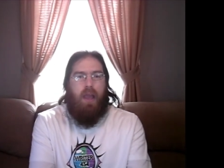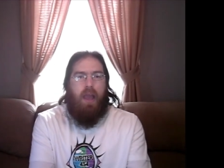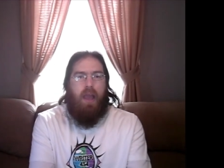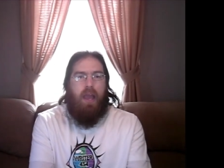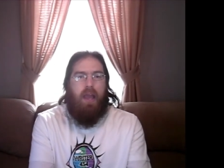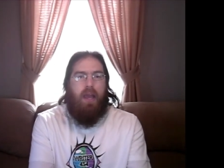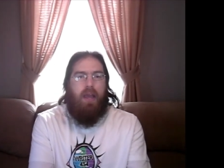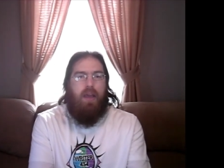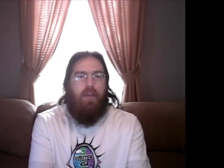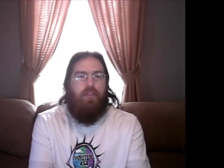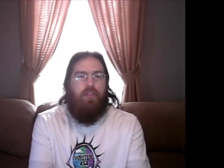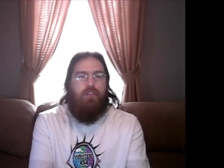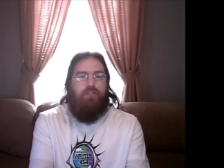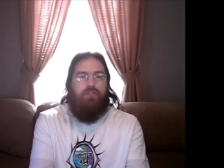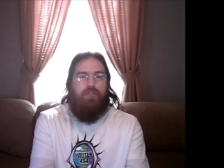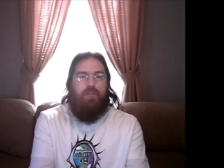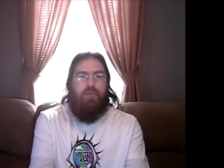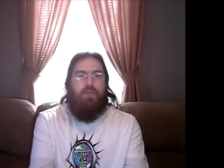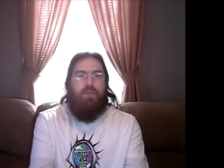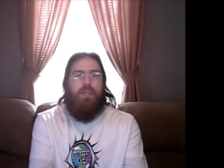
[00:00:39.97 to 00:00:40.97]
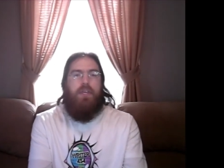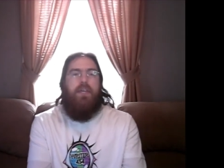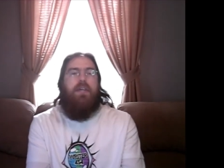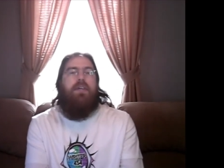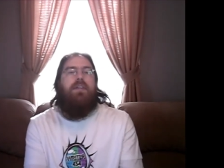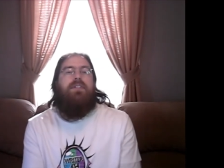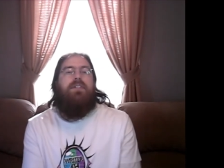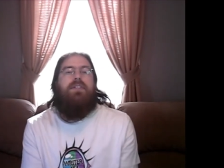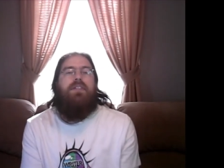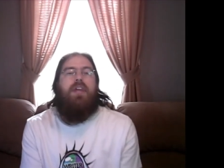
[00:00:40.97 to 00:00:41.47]
And the truth
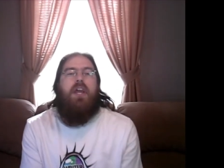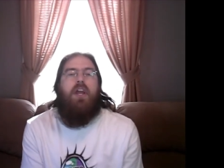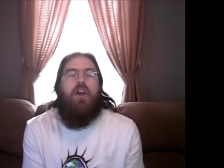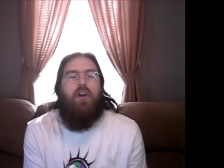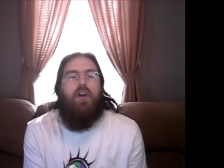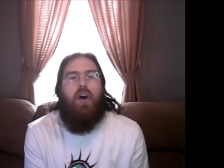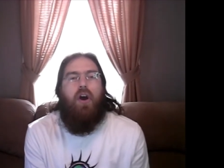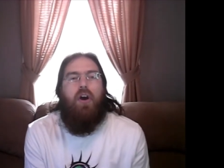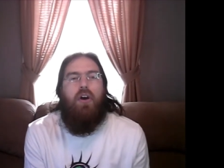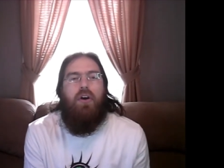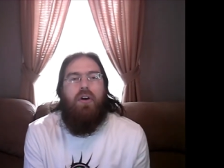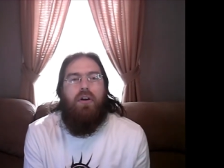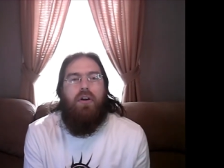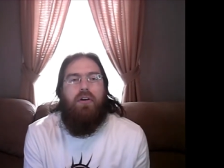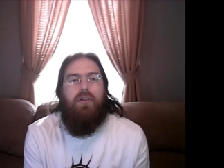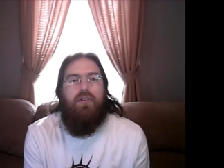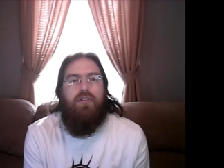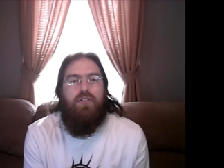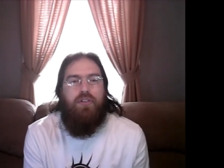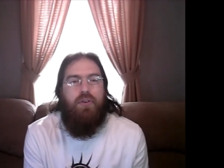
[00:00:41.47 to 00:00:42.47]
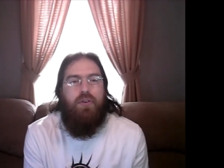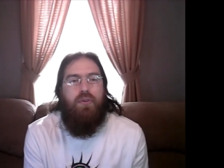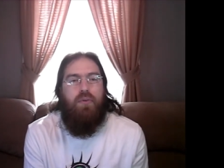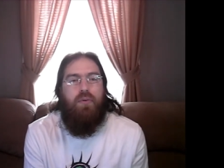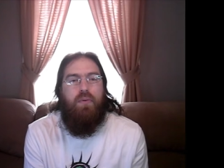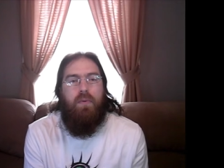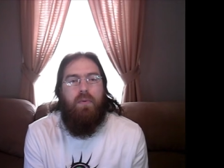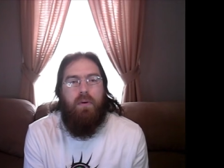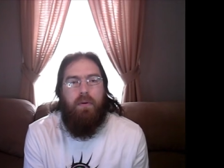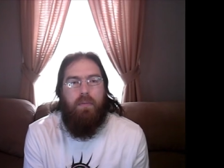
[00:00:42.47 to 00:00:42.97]
is, there are
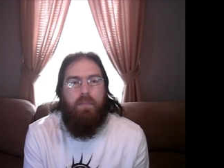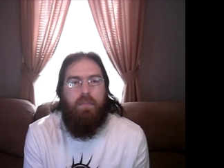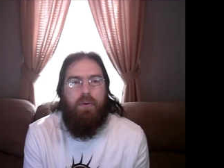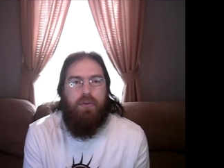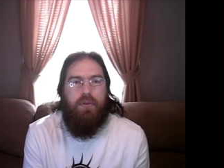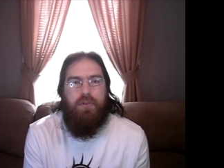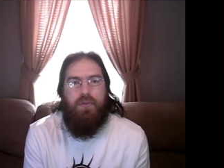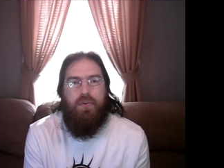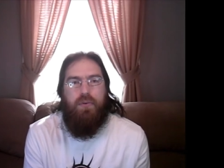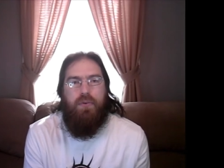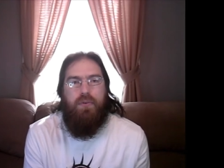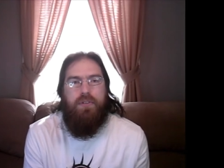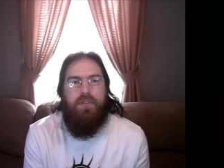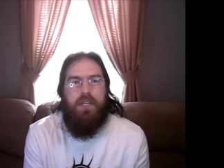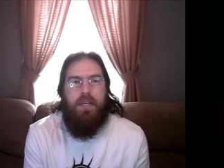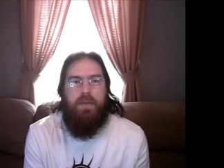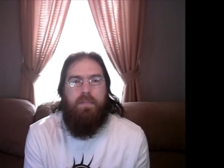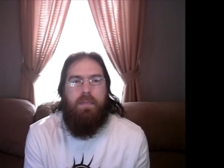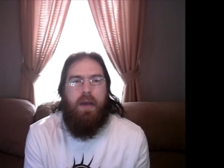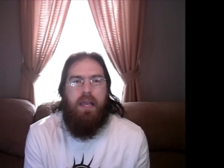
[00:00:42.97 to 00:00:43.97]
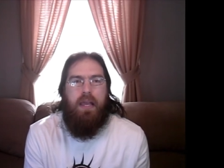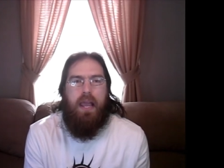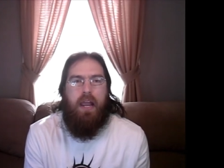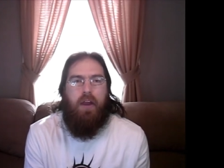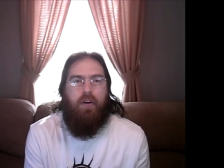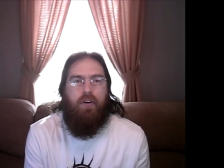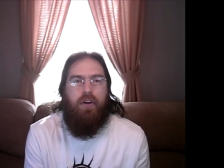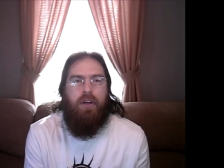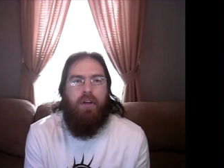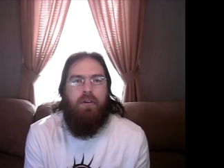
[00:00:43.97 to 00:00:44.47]
two bookstores in my
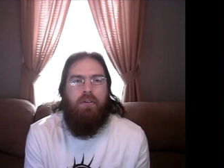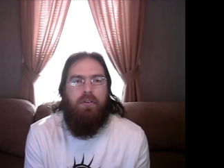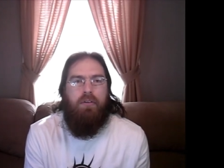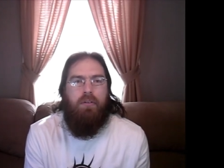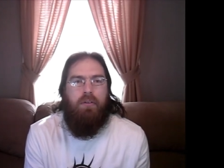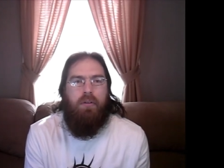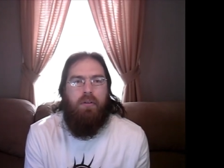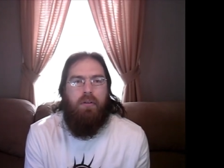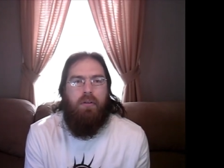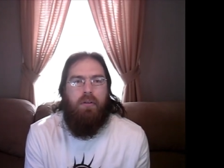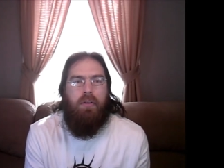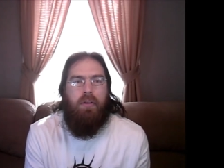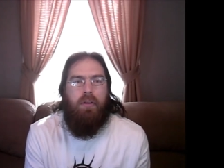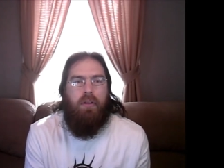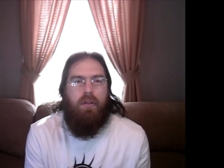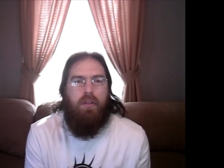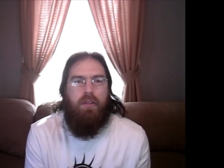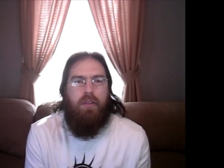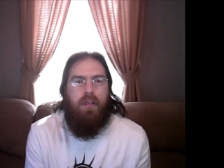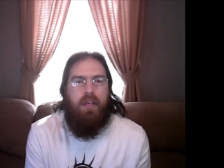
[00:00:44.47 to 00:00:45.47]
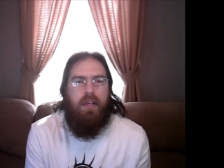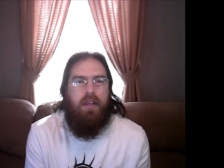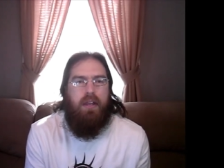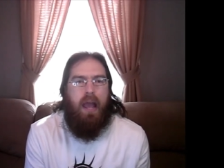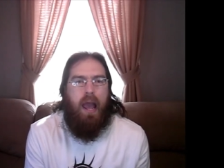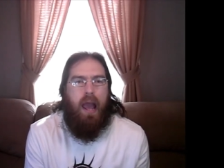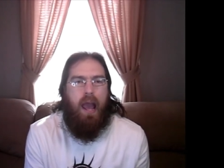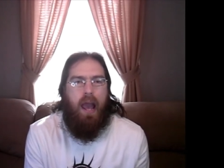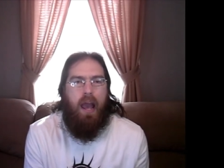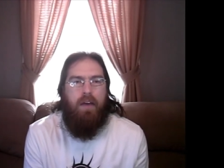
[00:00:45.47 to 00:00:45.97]
area that
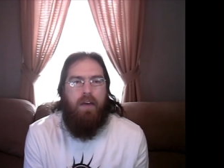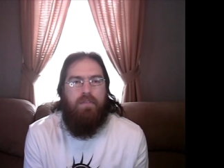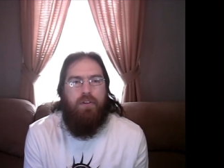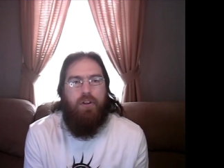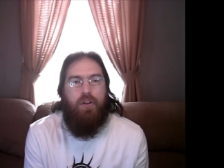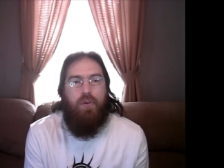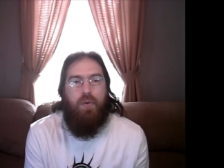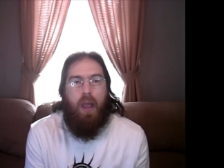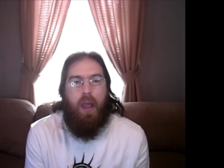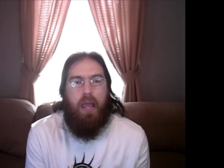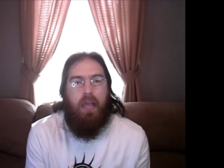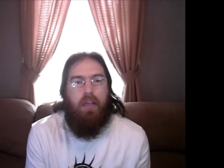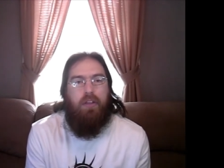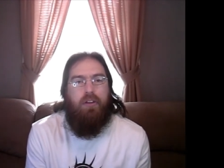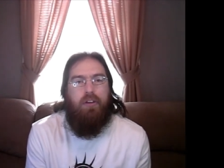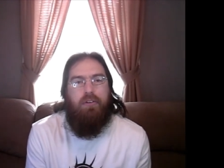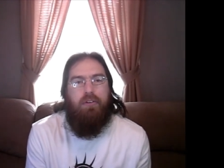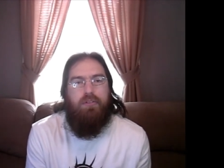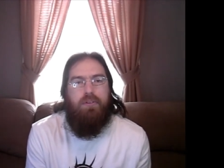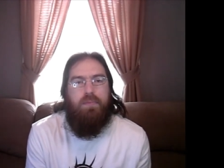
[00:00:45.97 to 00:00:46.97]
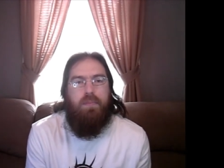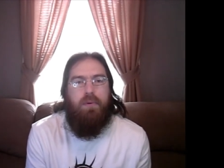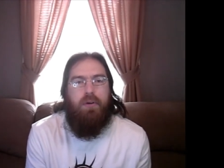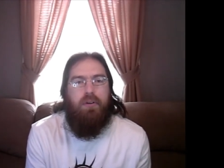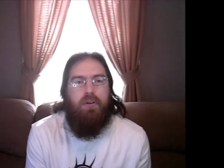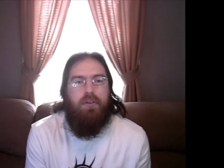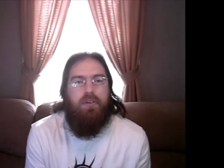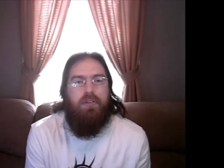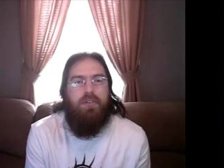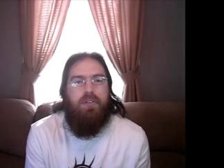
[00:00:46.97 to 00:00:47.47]
have new and used
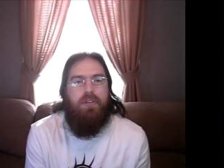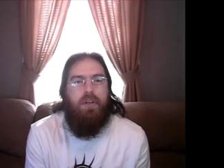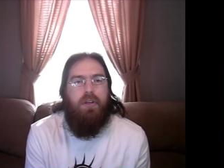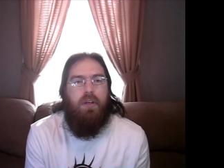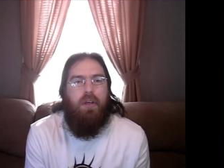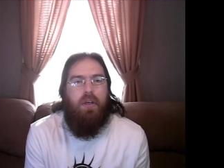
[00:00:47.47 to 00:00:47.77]
books.